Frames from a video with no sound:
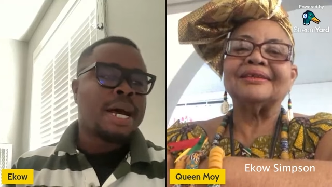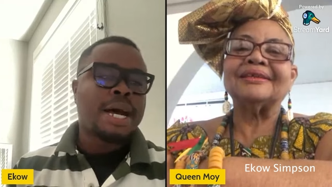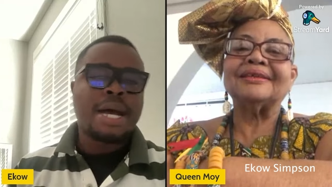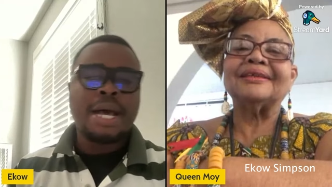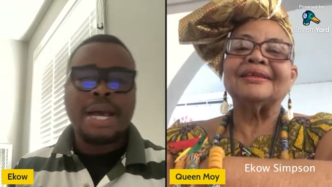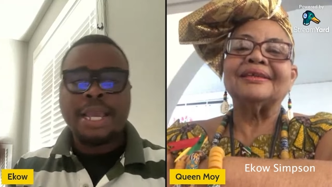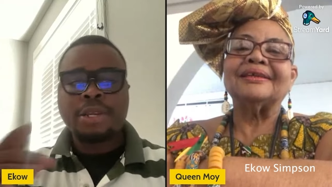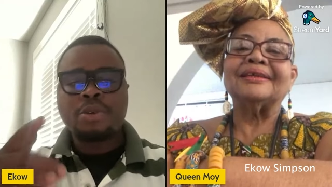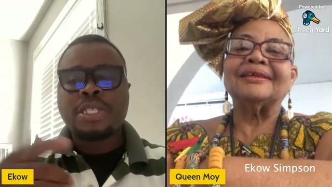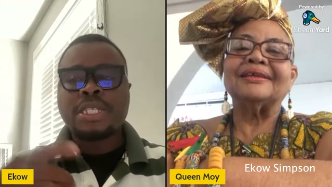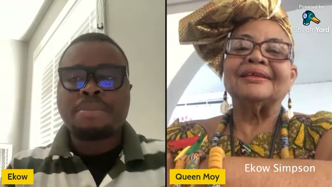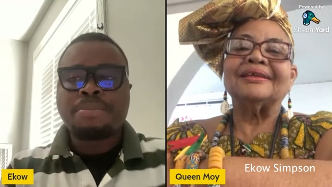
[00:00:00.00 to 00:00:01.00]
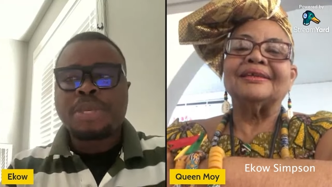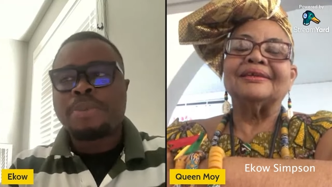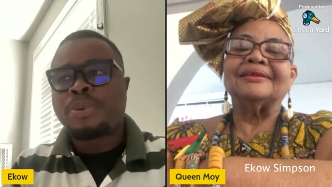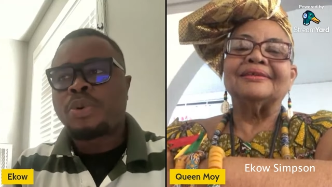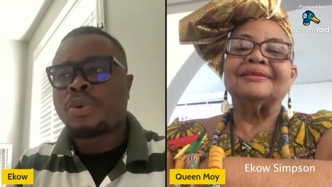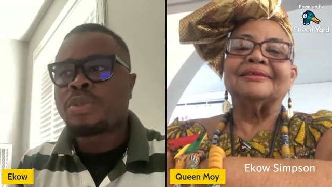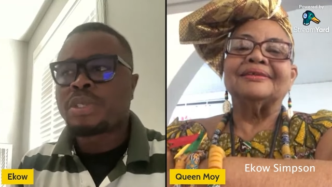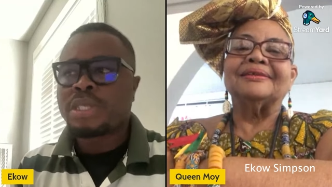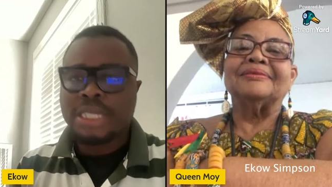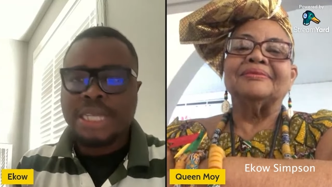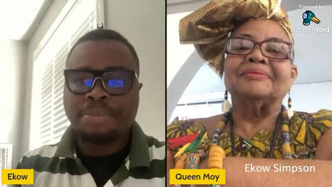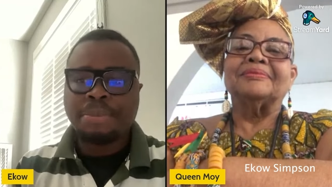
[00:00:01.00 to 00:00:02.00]
Speaker 1: Uh, I know some people
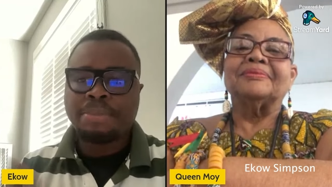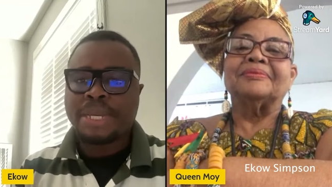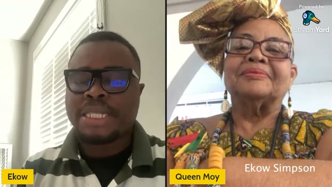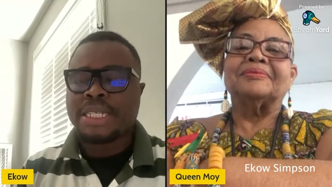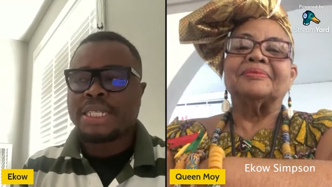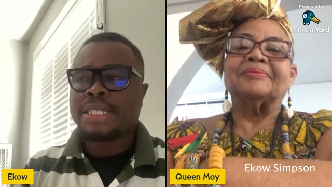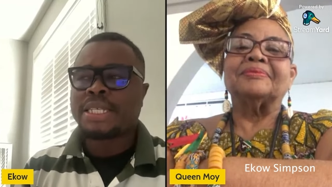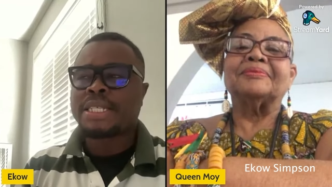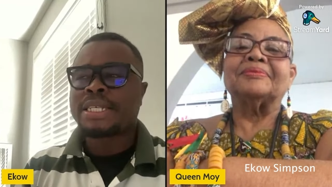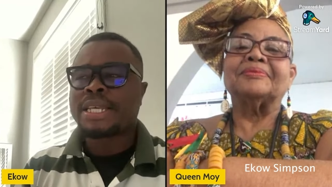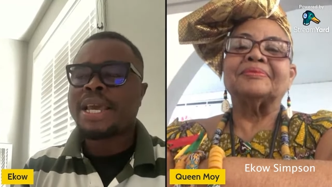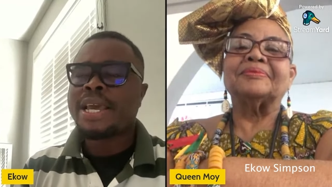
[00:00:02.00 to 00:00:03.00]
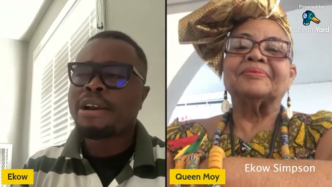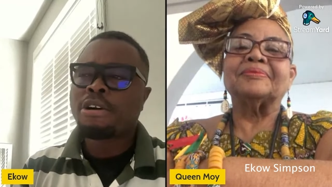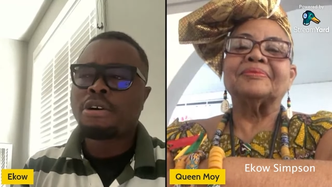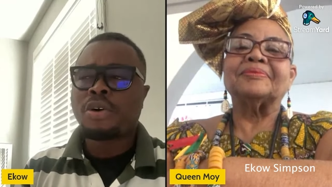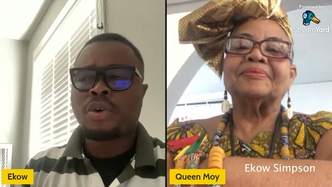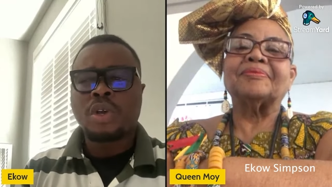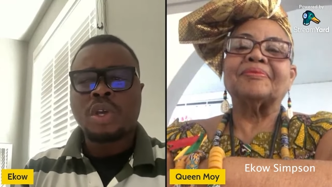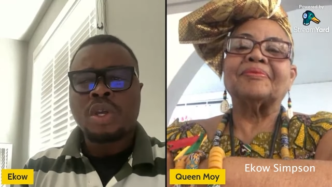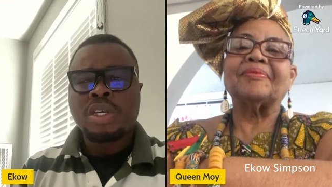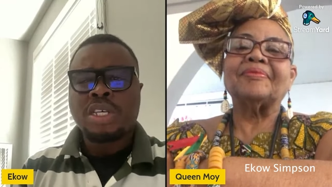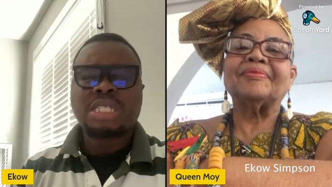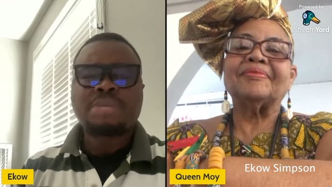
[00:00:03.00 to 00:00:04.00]
send me messages and say, hey, Ko,
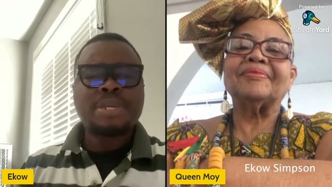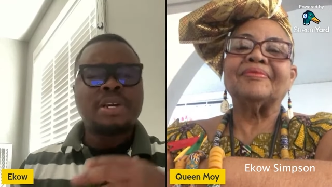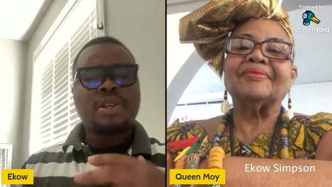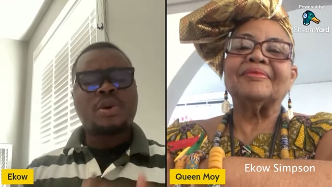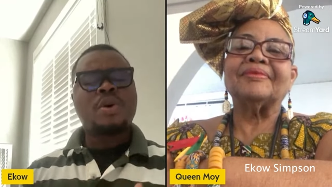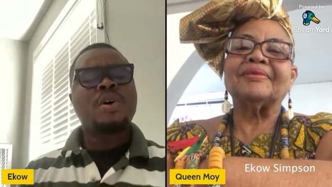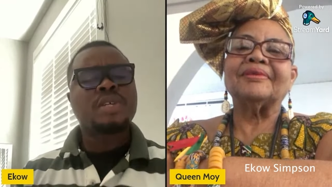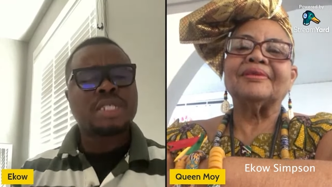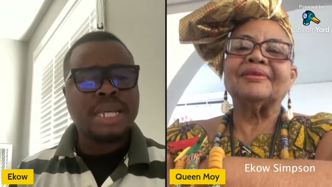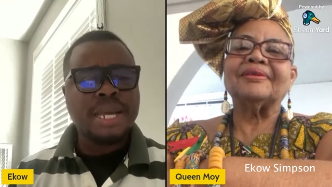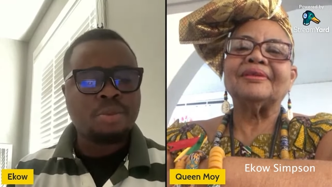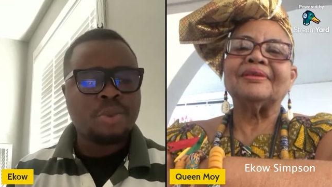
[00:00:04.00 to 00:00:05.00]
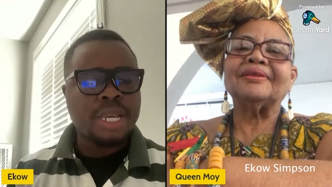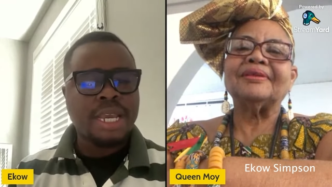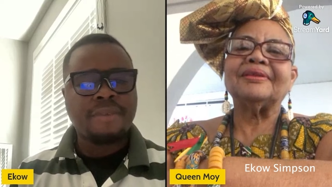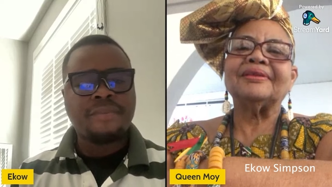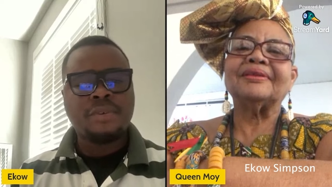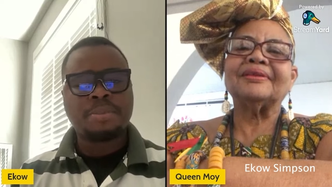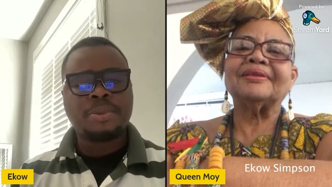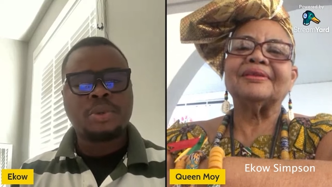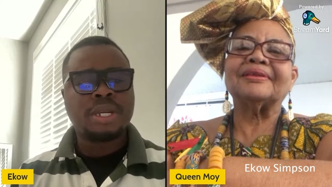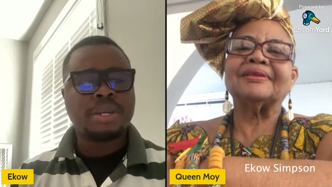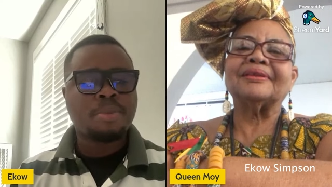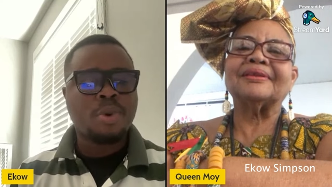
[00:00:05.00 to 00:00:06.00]
it's been a long time we heard from
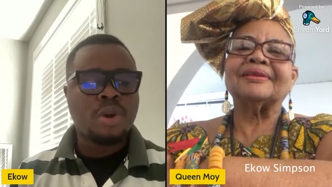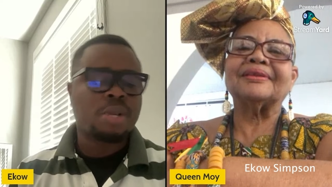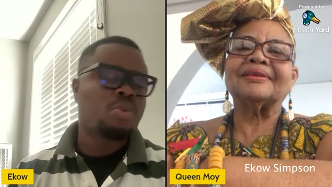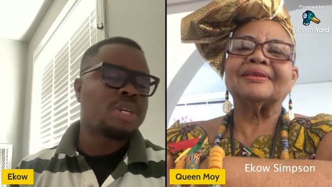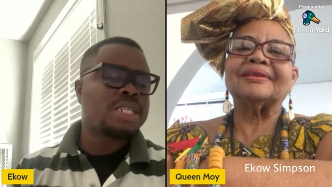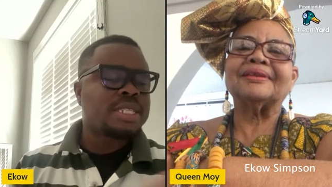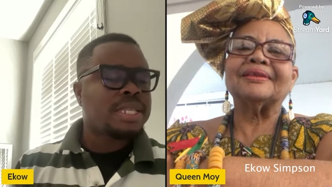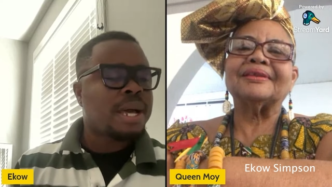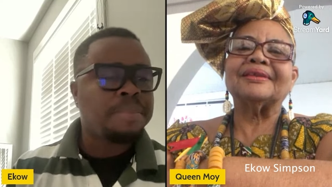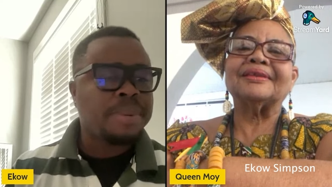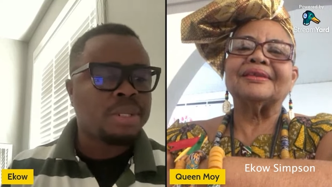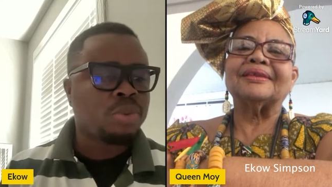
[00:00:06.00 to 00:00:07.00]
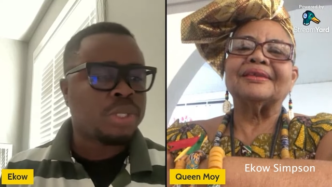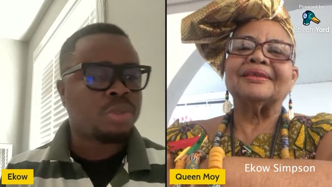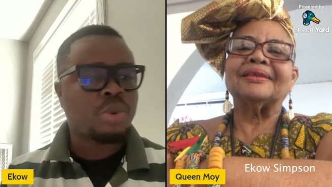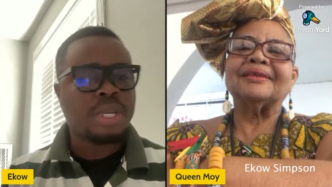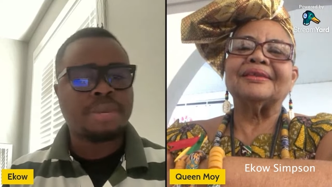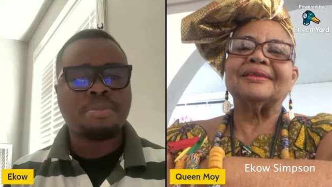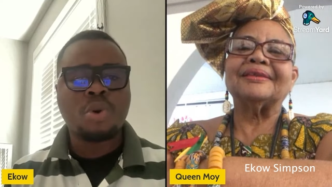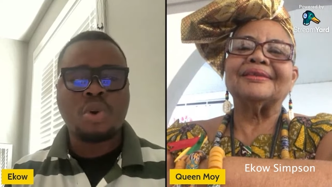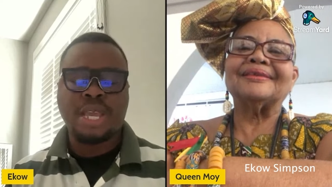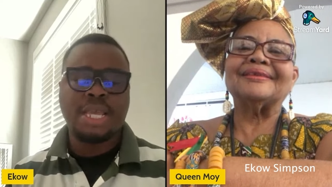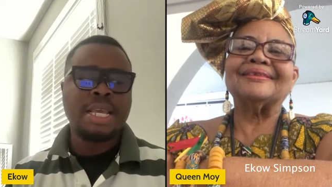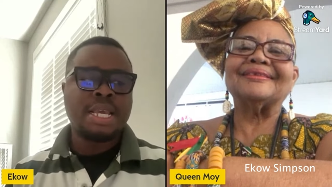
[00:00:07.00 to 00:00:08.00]
Queen Moy. What is happening with Queen
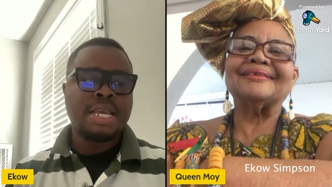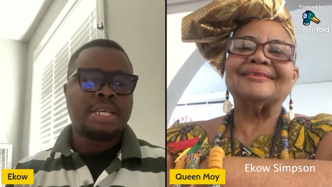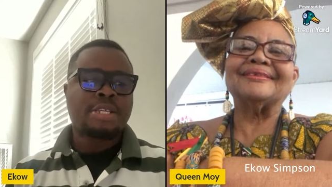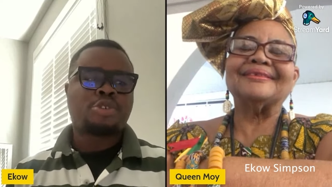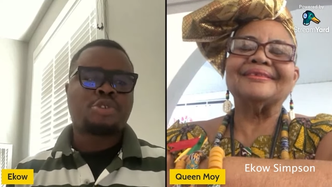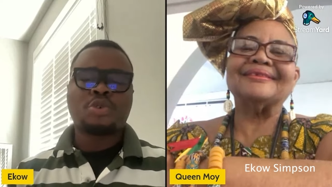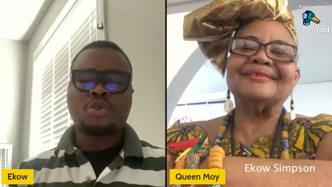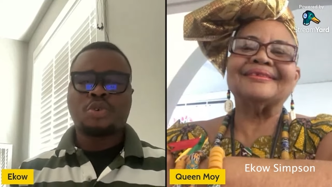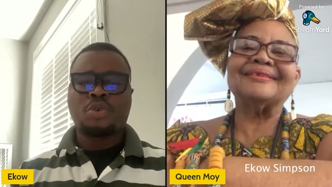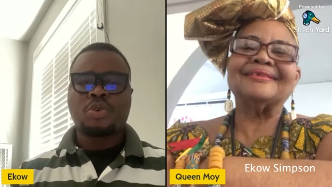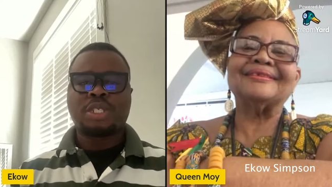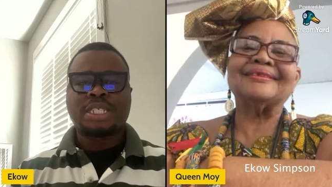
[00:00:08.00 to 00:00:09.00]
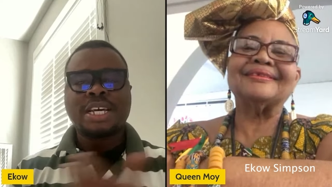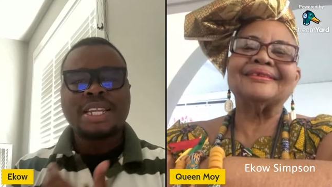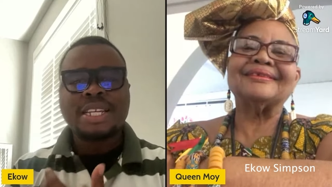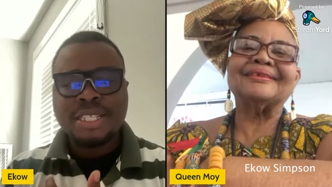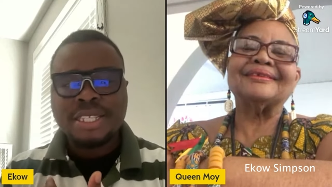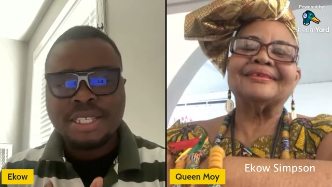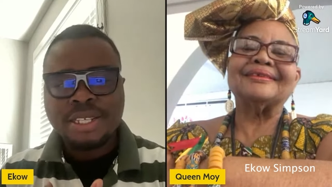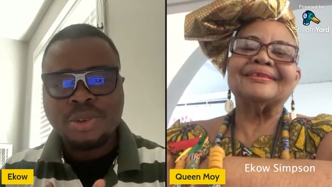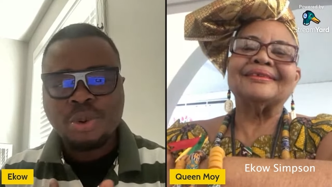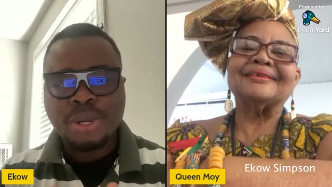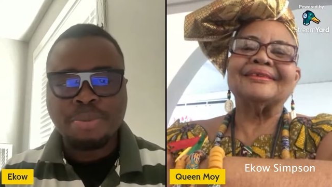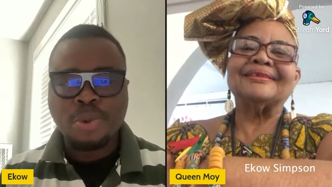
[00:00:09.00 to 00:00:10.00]
Moy? So tell us,
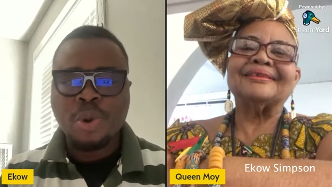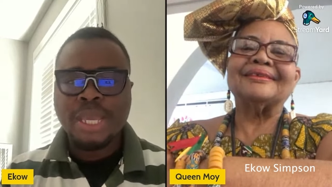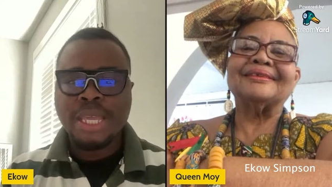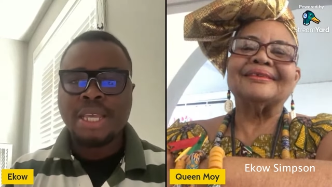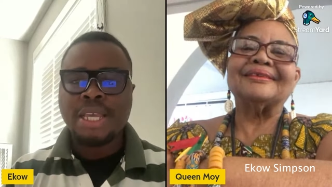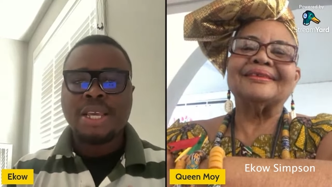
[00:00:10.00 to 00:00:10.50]
Queen Moy.